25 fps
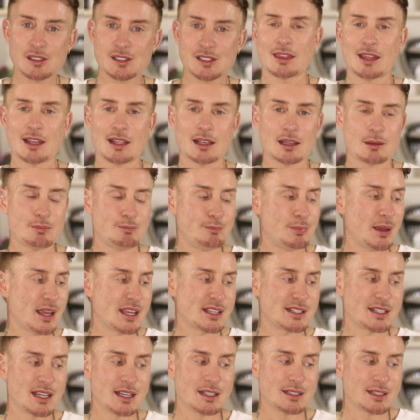Think
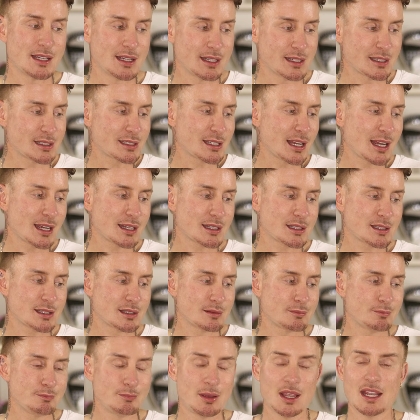
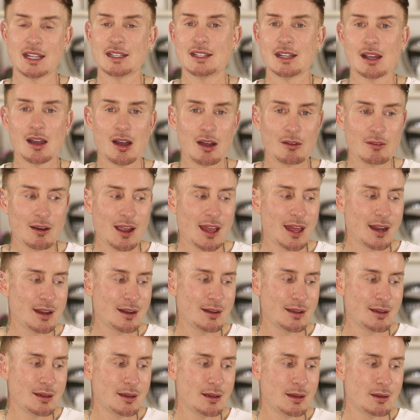PTT6, PDRN,